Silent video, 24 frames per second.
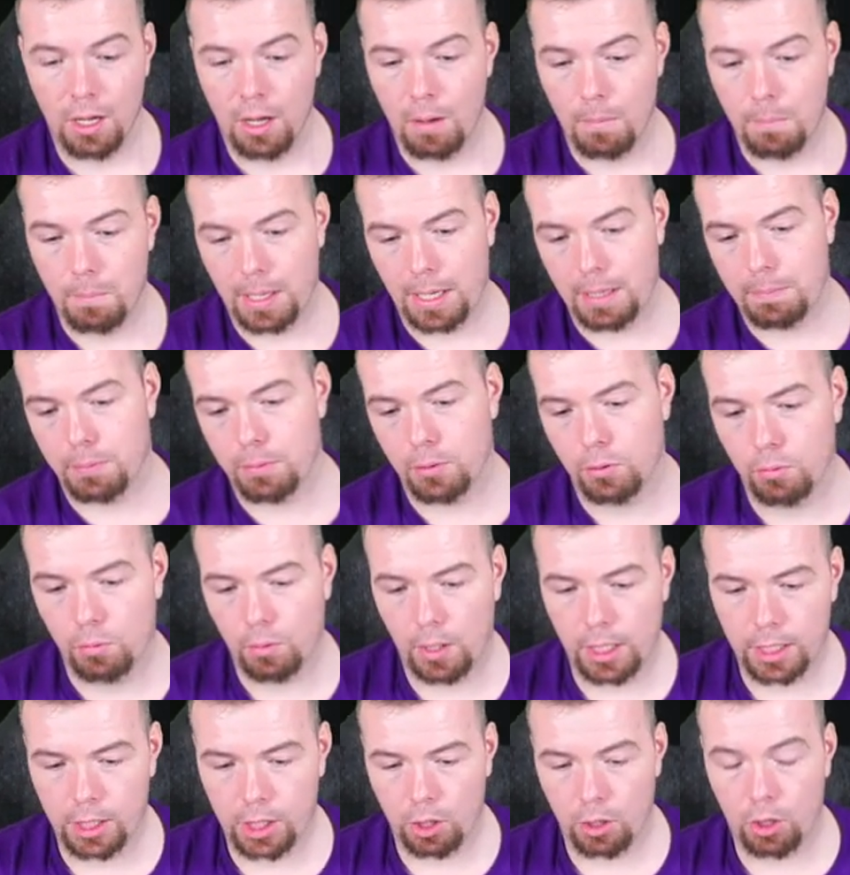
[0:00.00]
people
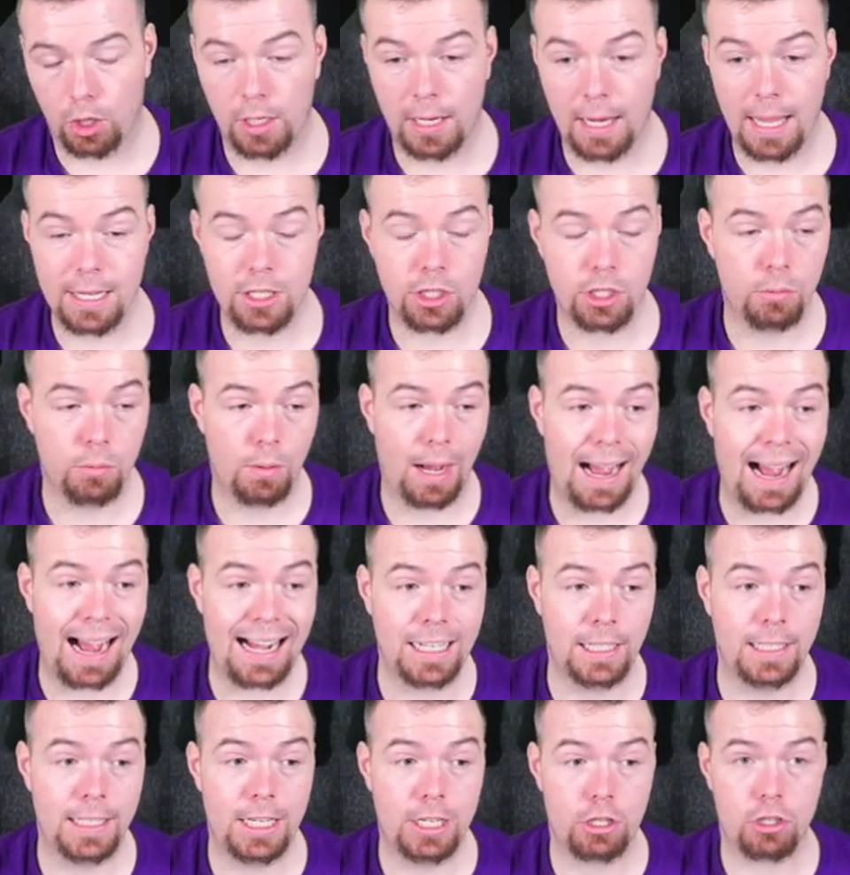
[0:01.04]
are going, unless you
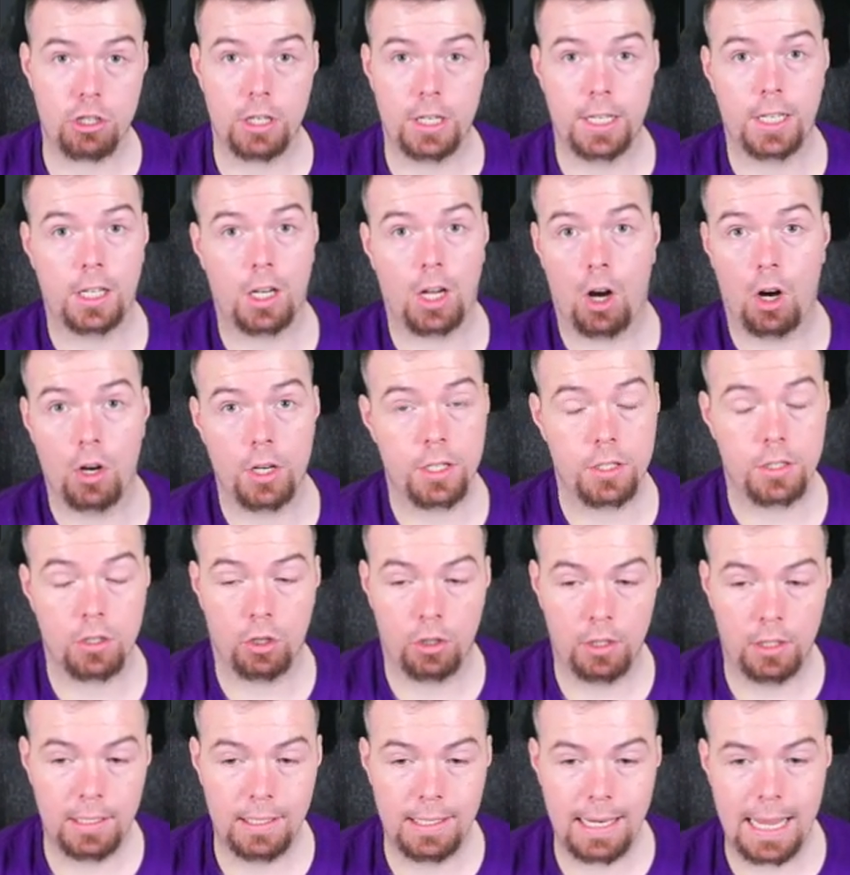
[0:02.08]
literally, guys,
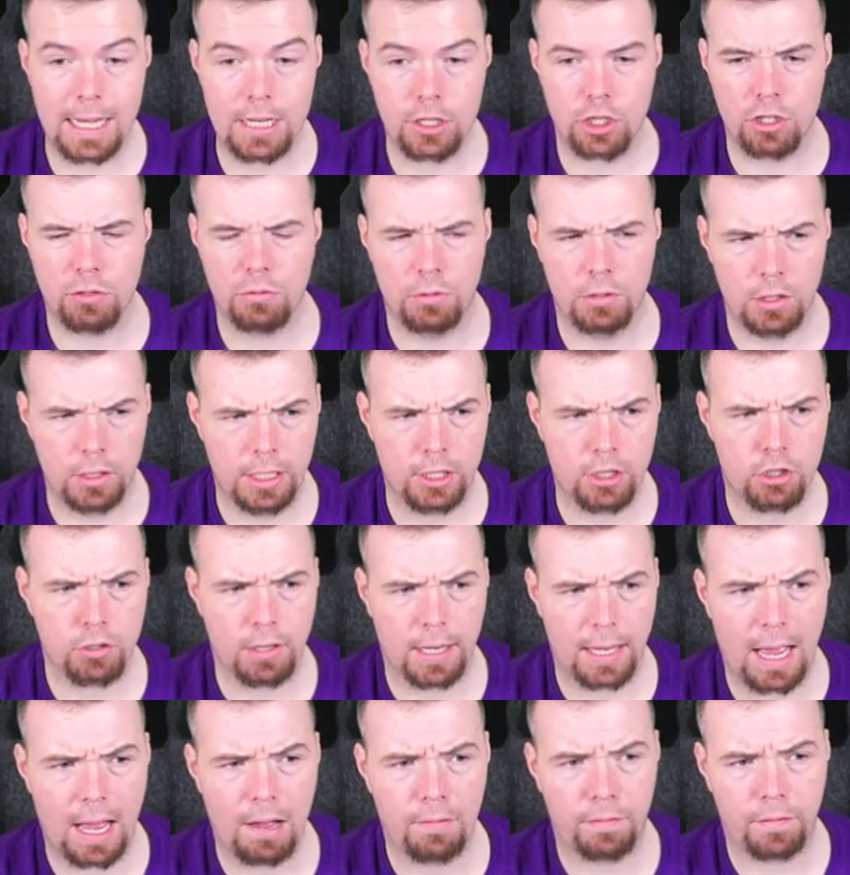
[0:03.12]
unless you
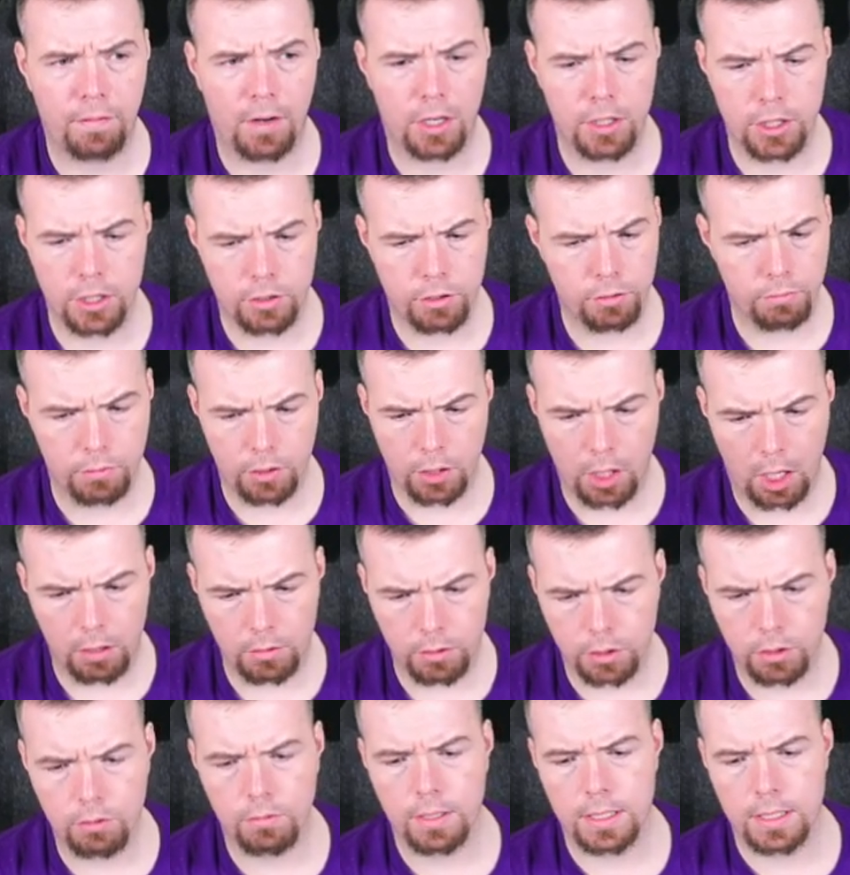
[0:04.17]
literally have fodder, do not
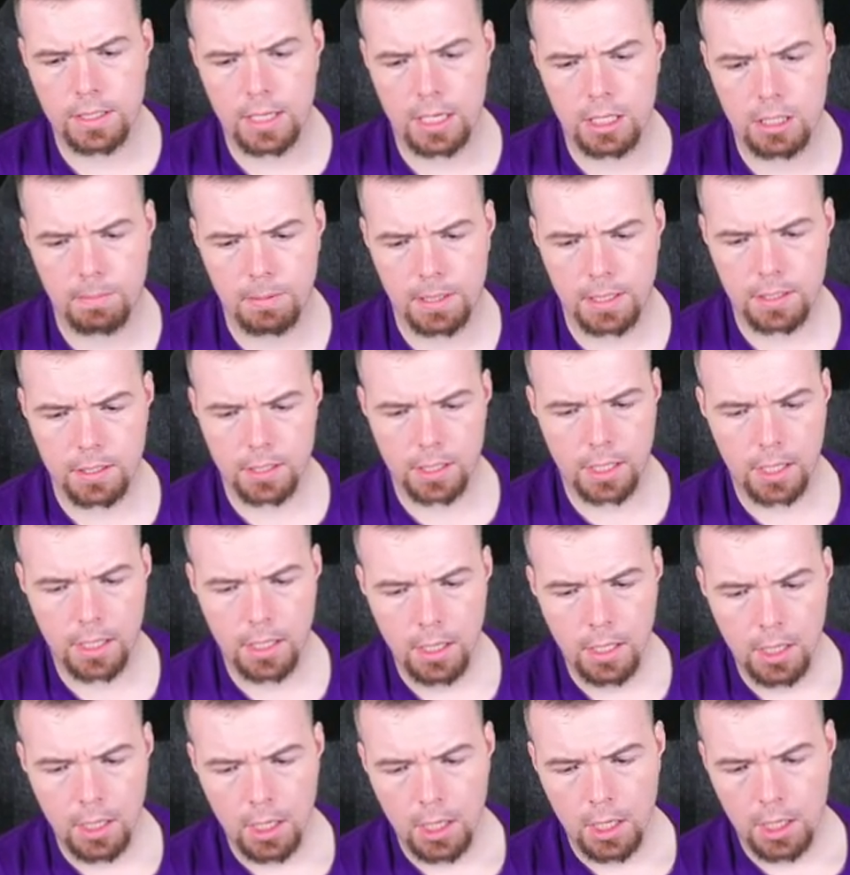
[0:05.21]
do this S B C.
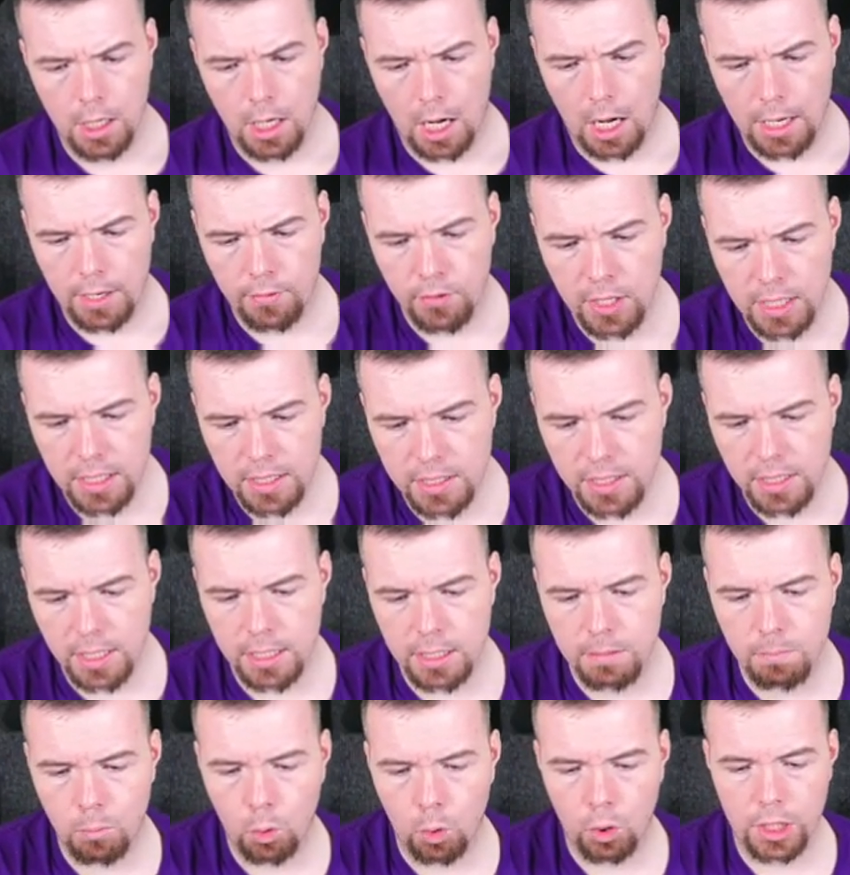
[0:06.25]
This
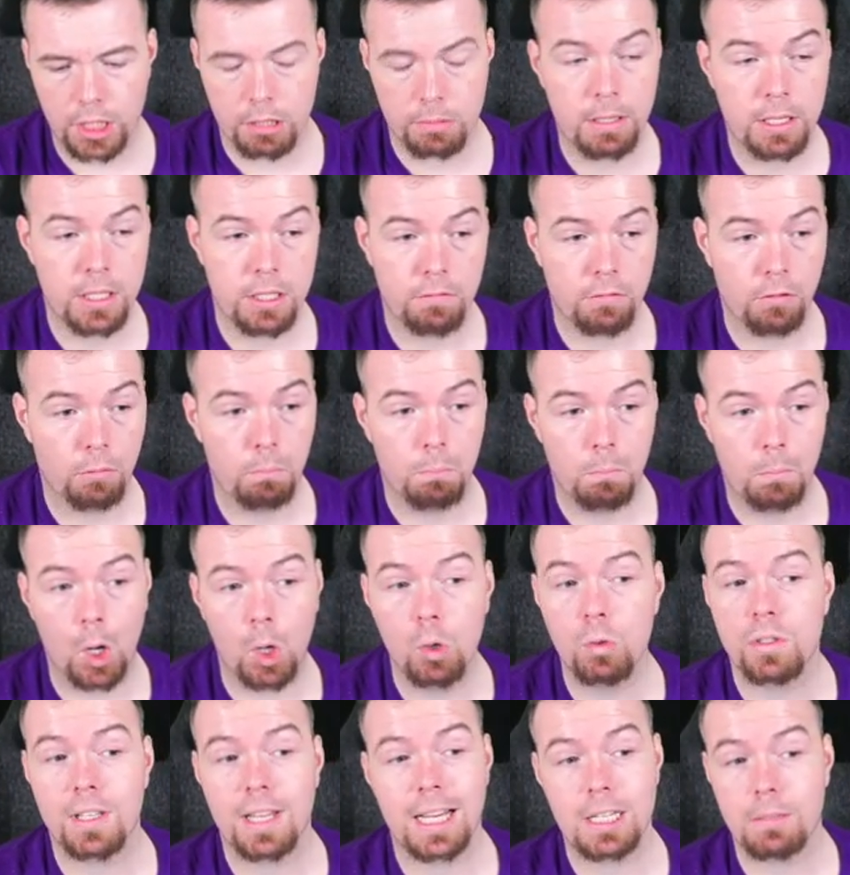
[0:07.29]
is more expensive than
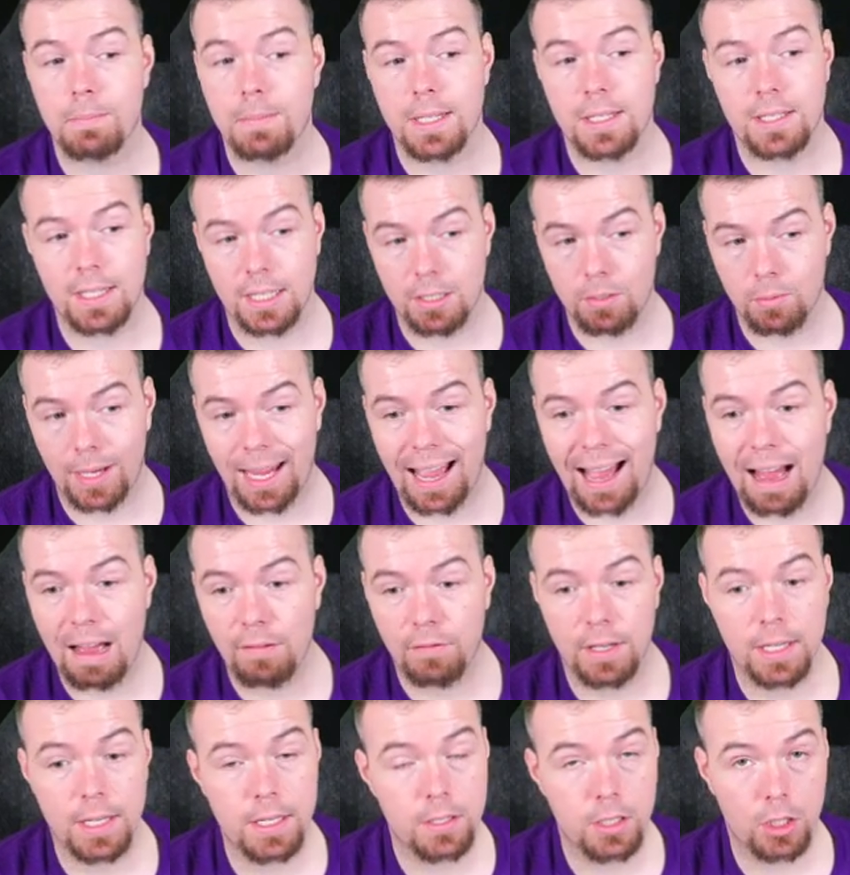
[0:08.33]
most S B Cs we have,
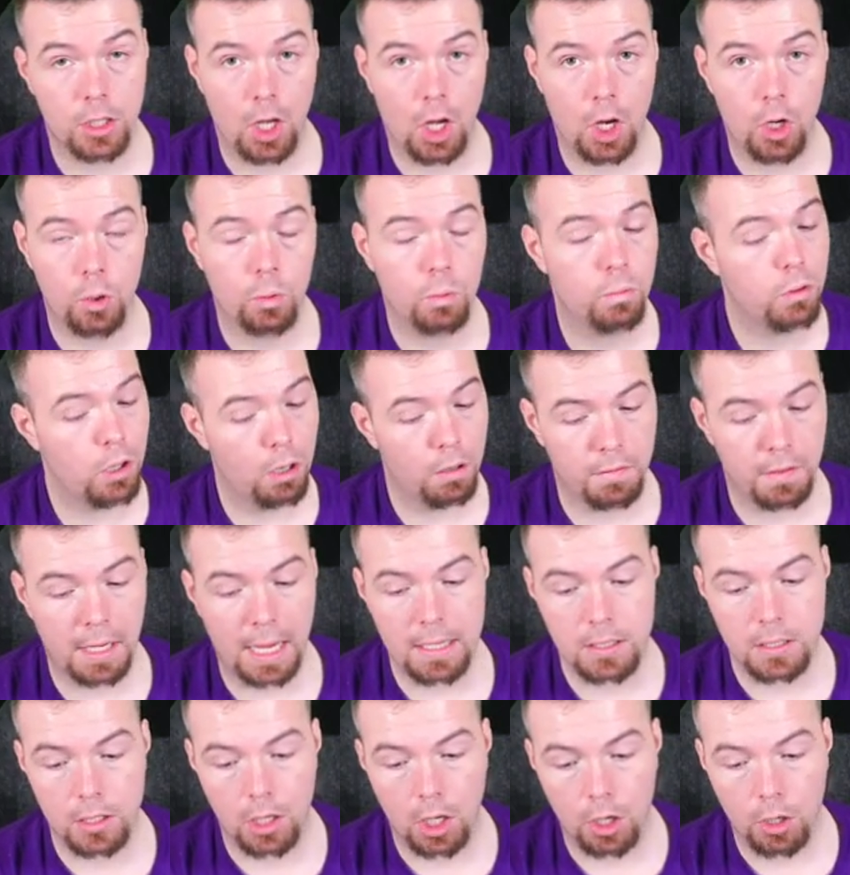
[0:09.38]
and it's a loan. Don't forget,
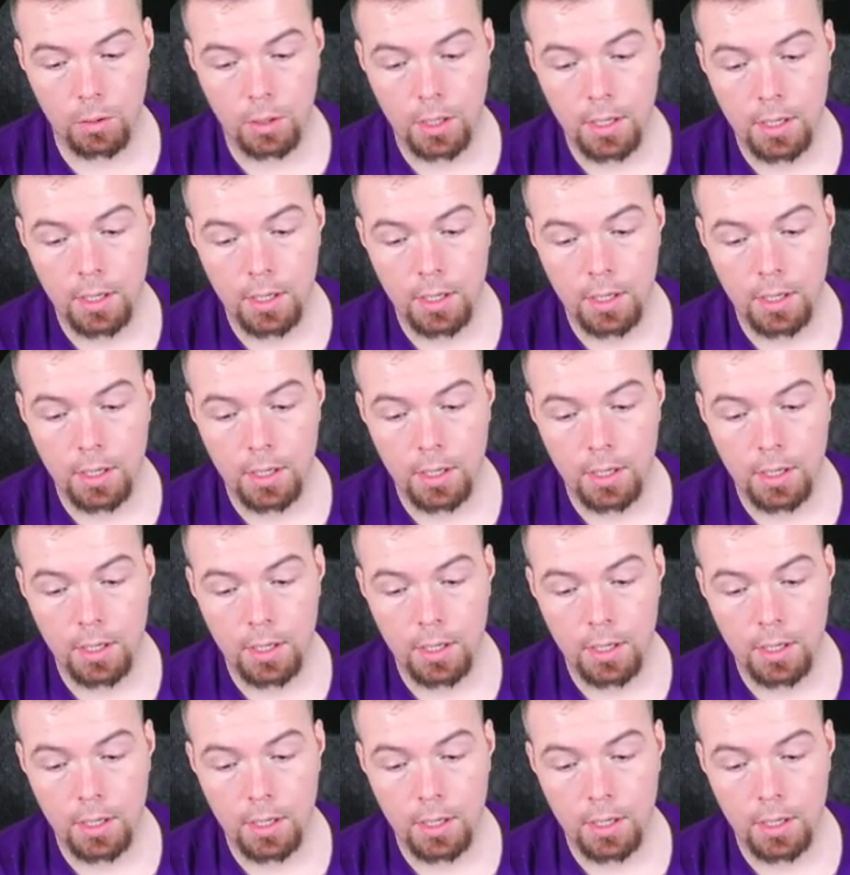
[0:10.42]
it's a loan.